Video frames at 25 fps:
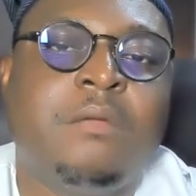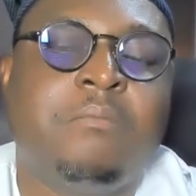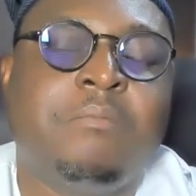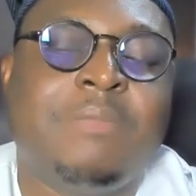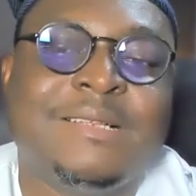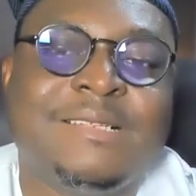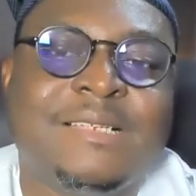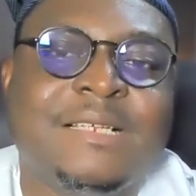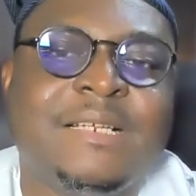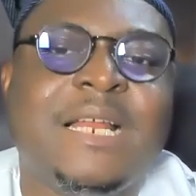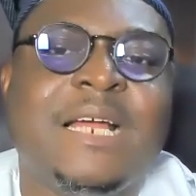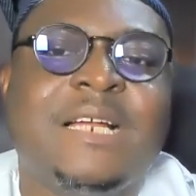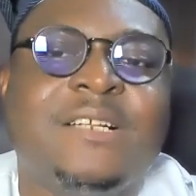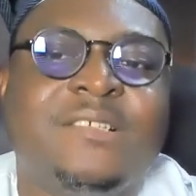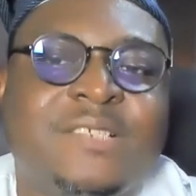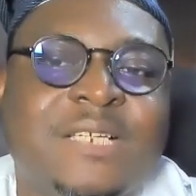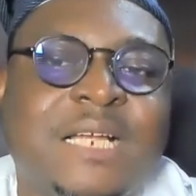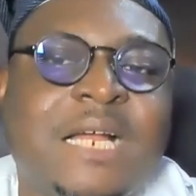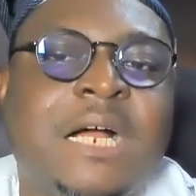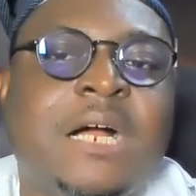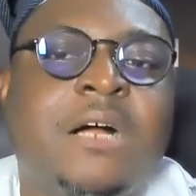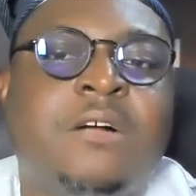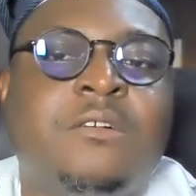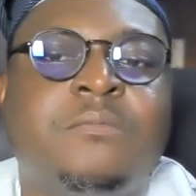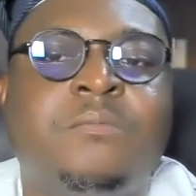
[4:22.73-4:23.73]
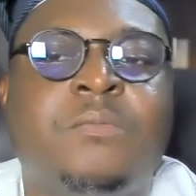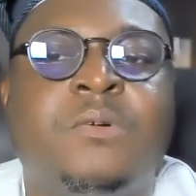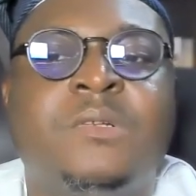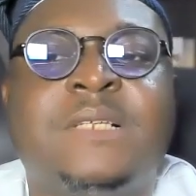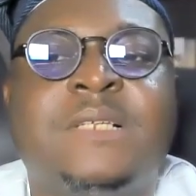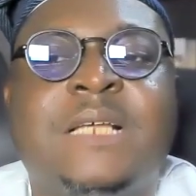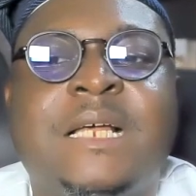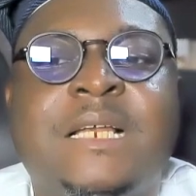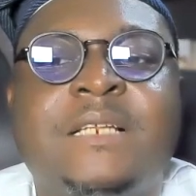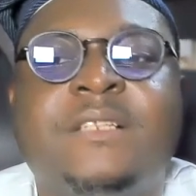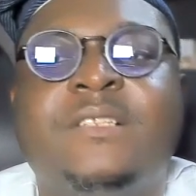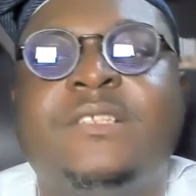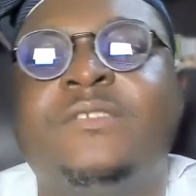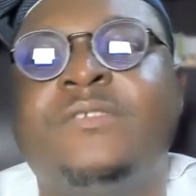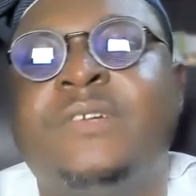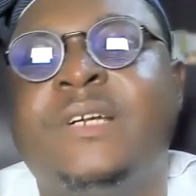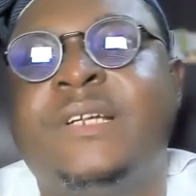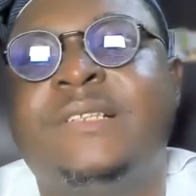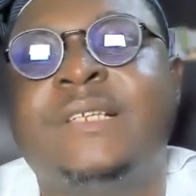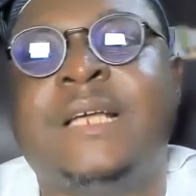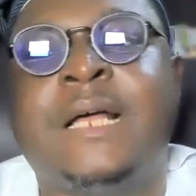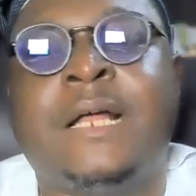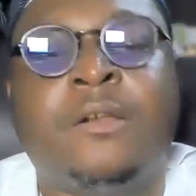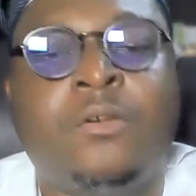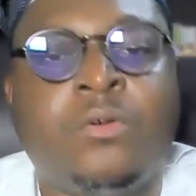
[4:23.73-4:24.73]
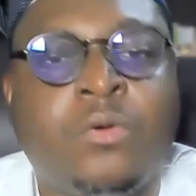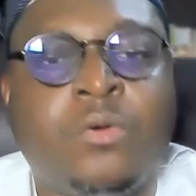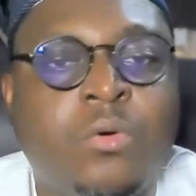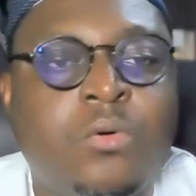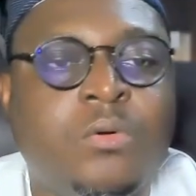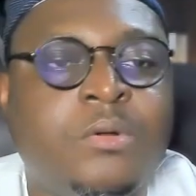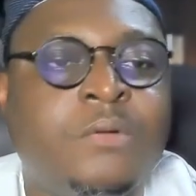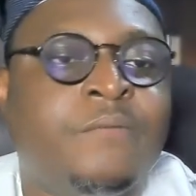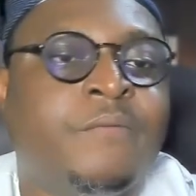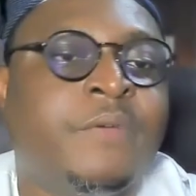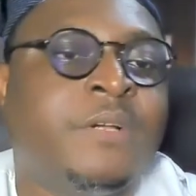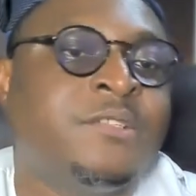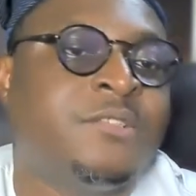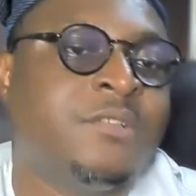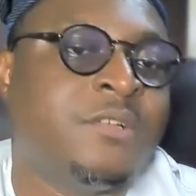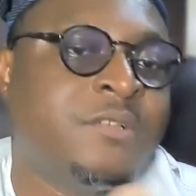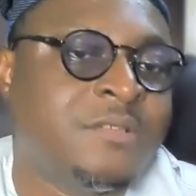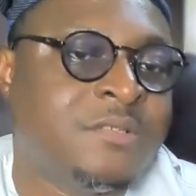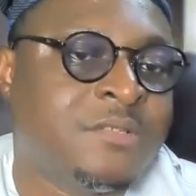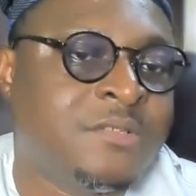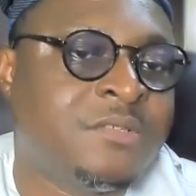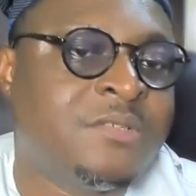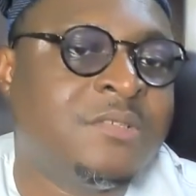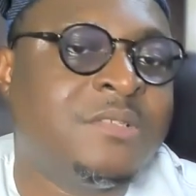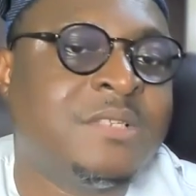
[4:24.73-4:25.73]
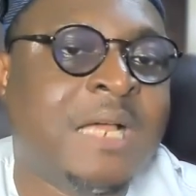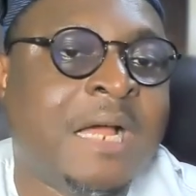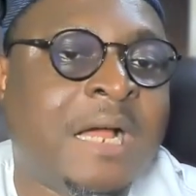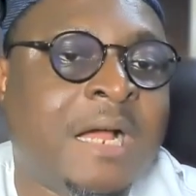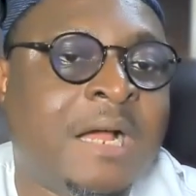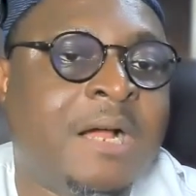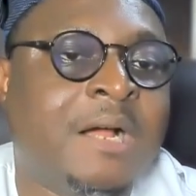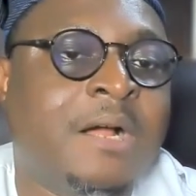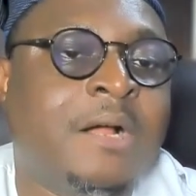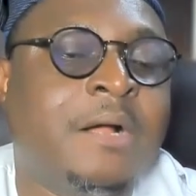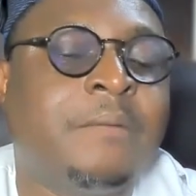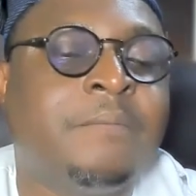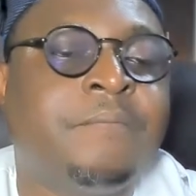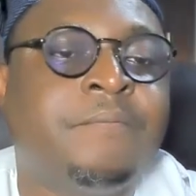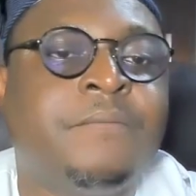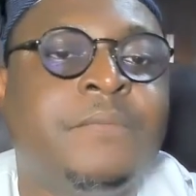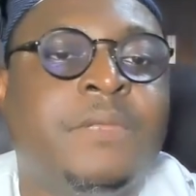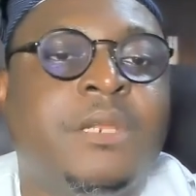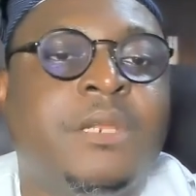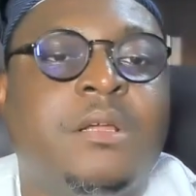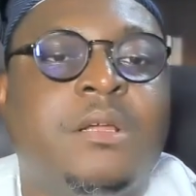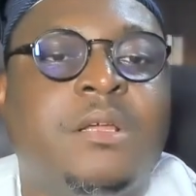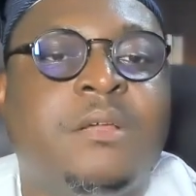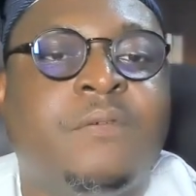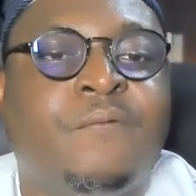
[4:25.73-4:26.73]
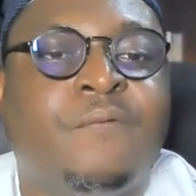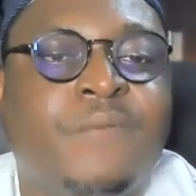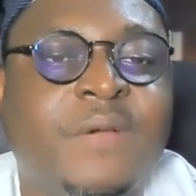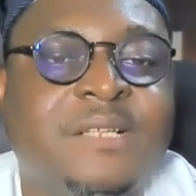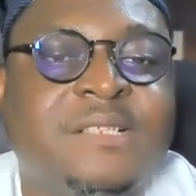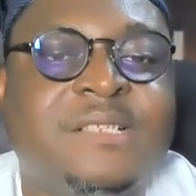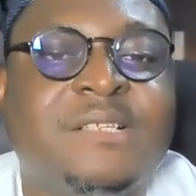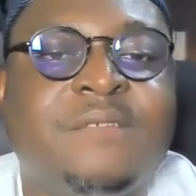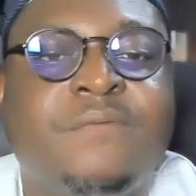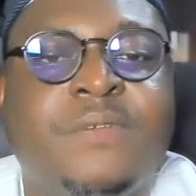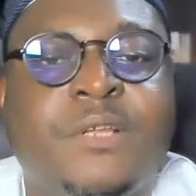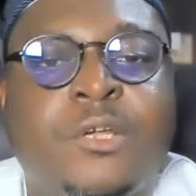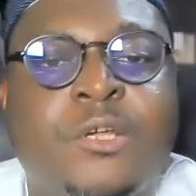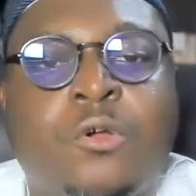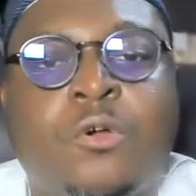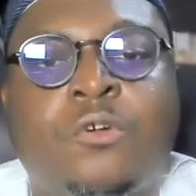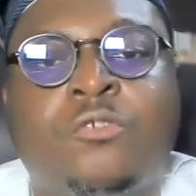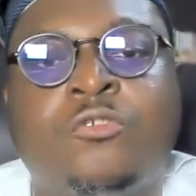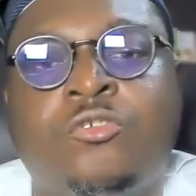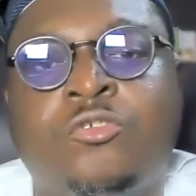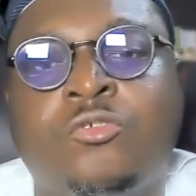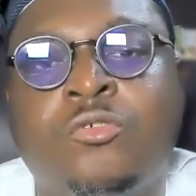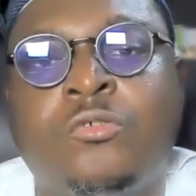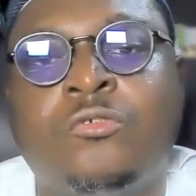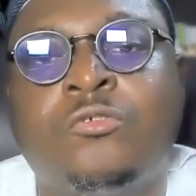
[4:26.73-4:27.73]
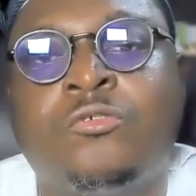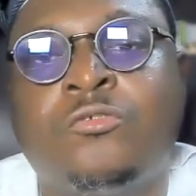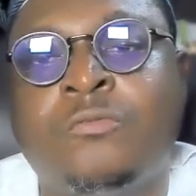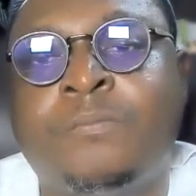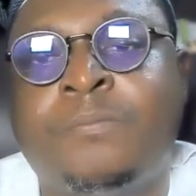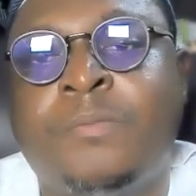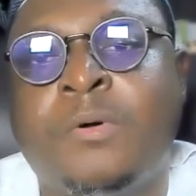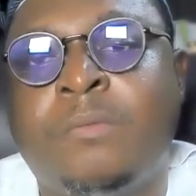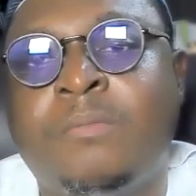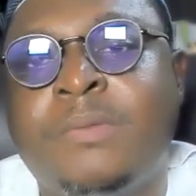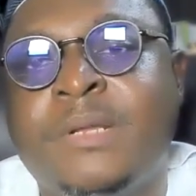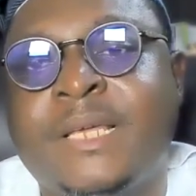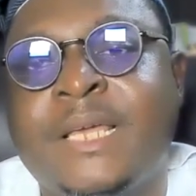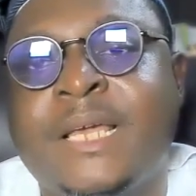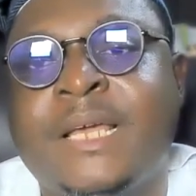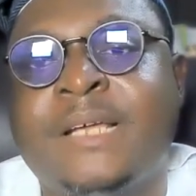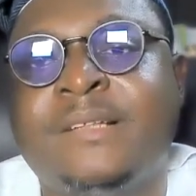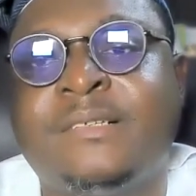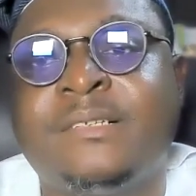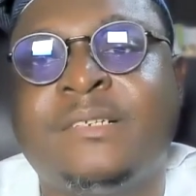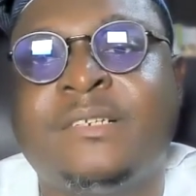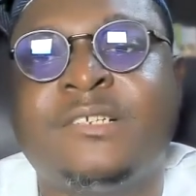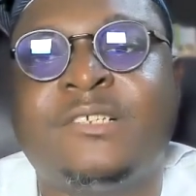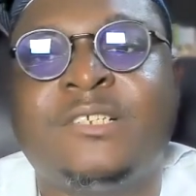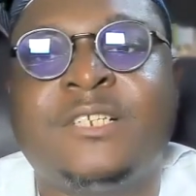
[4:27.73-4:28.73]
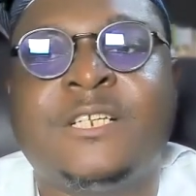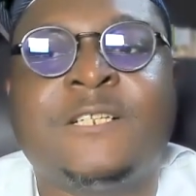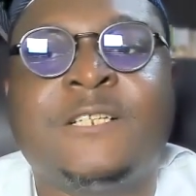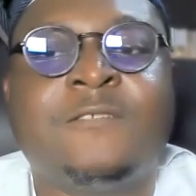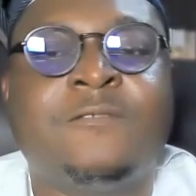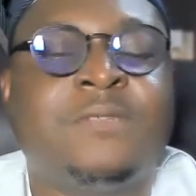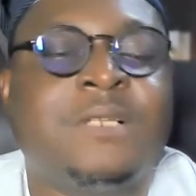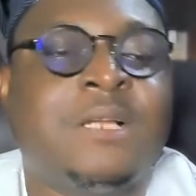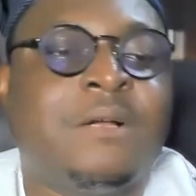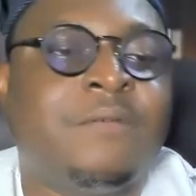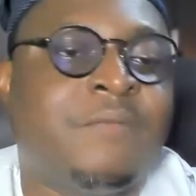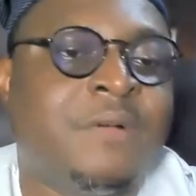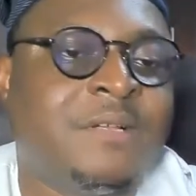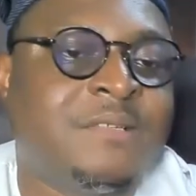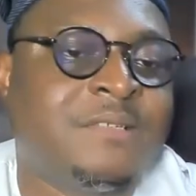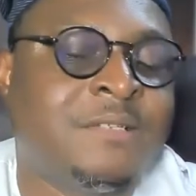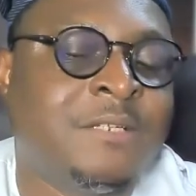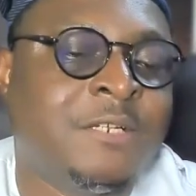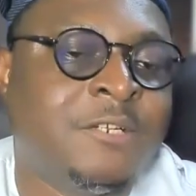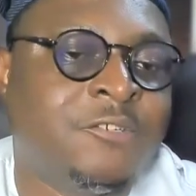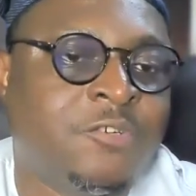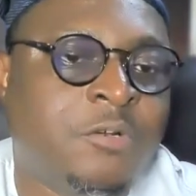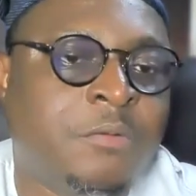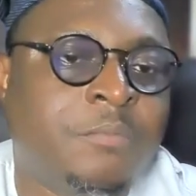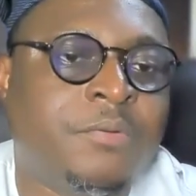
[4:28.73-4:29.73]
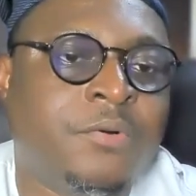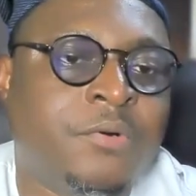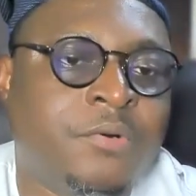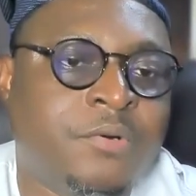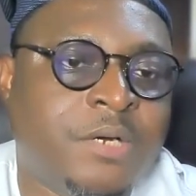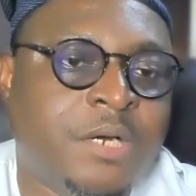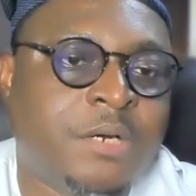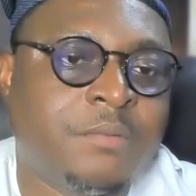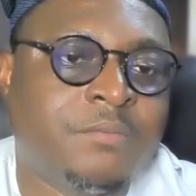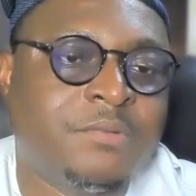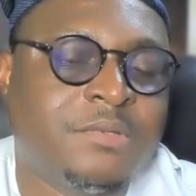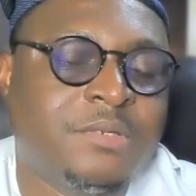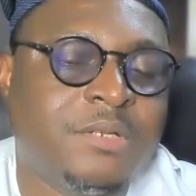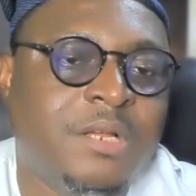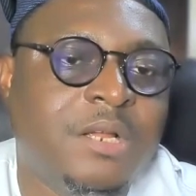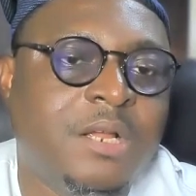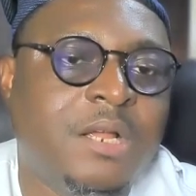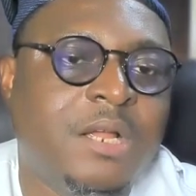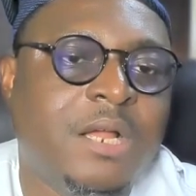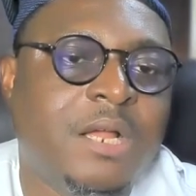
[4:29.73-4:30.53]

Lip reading: Maternal and child mortality rates are low. Infectious diseases are effectively controlled through public health initiatives and vaccination programs.